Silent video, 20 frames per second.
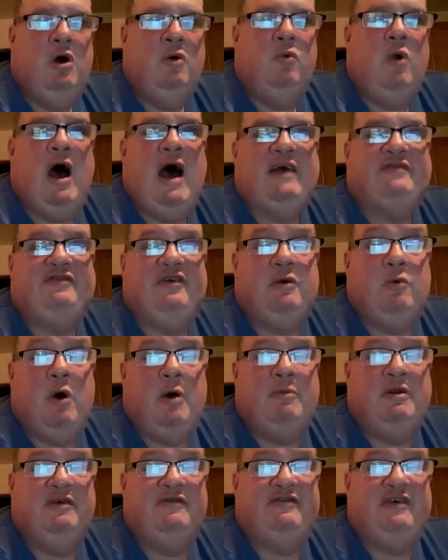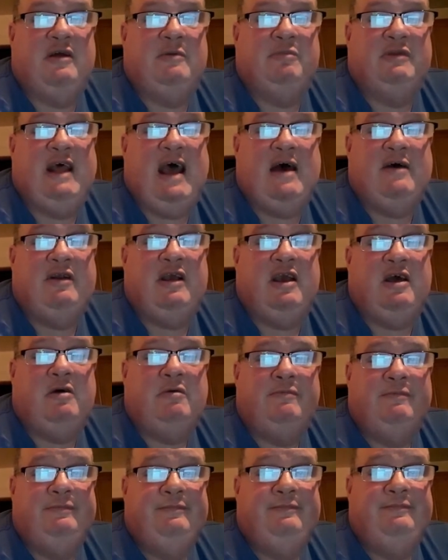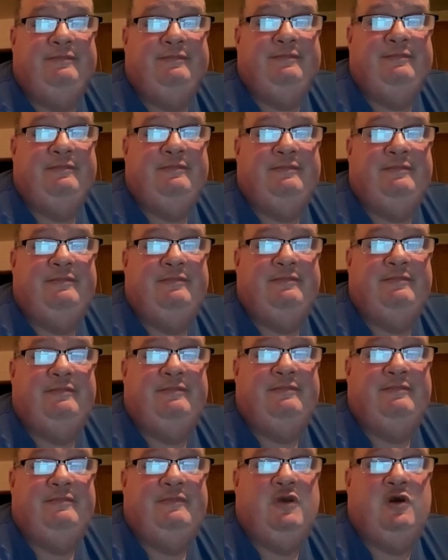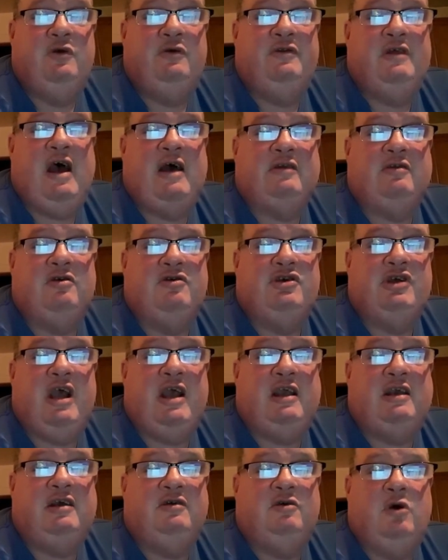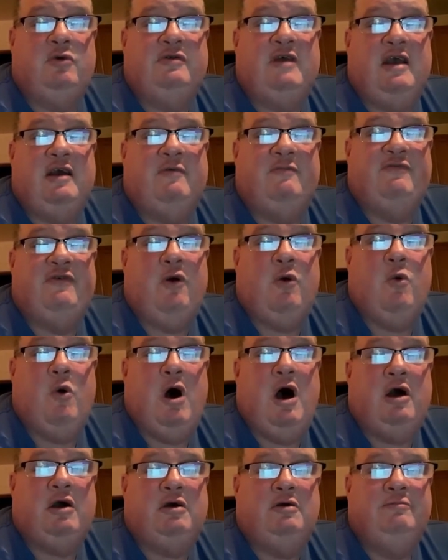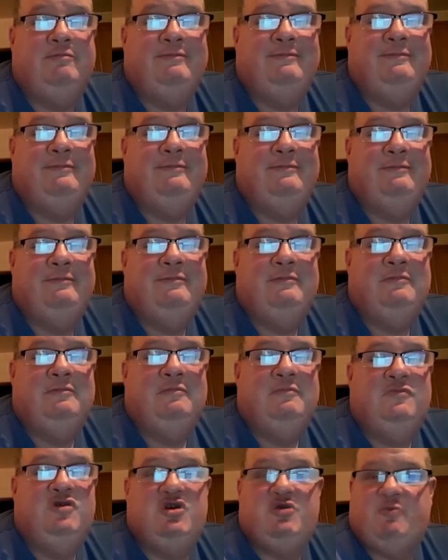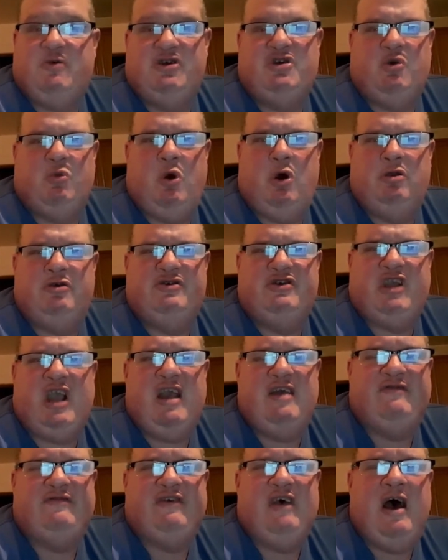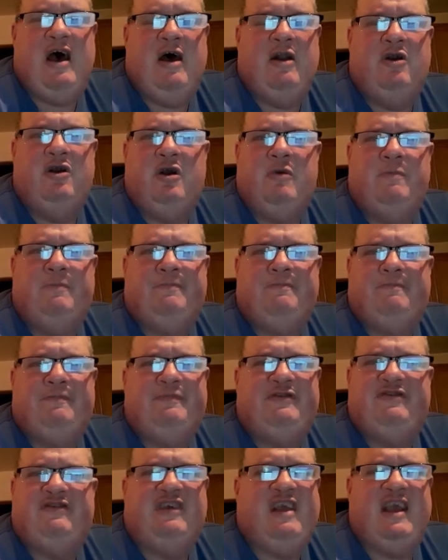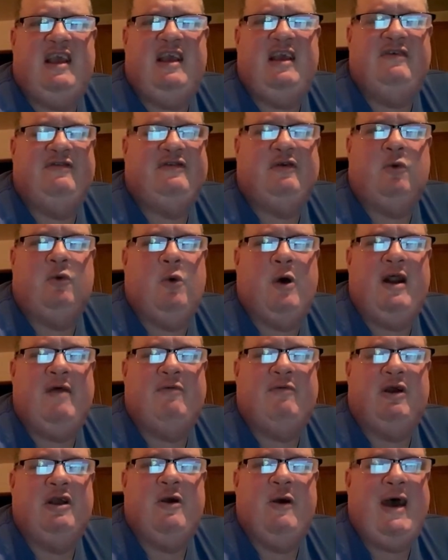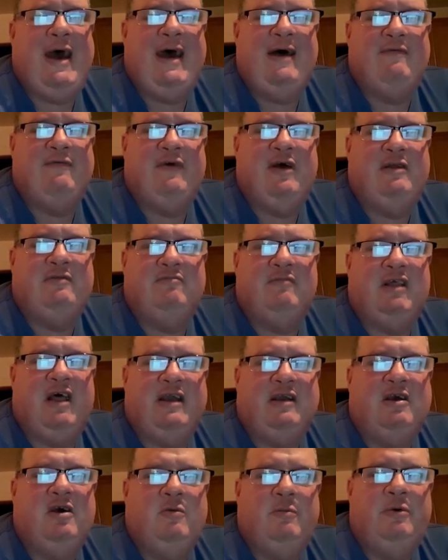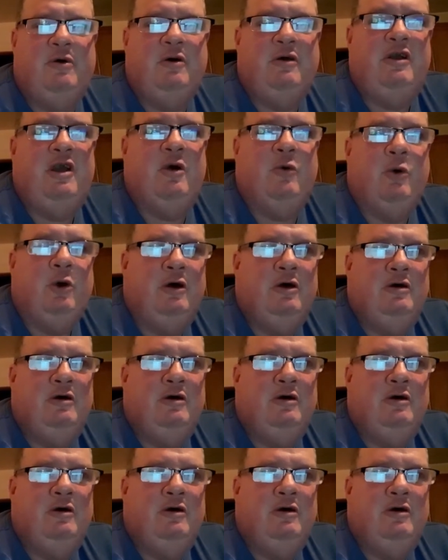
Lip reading: Roxy, you want me to send him down to you? You and Dr. J can go take him for a walk. Just put your roller skates on or your skis or whatever you have, and like he'll pull you.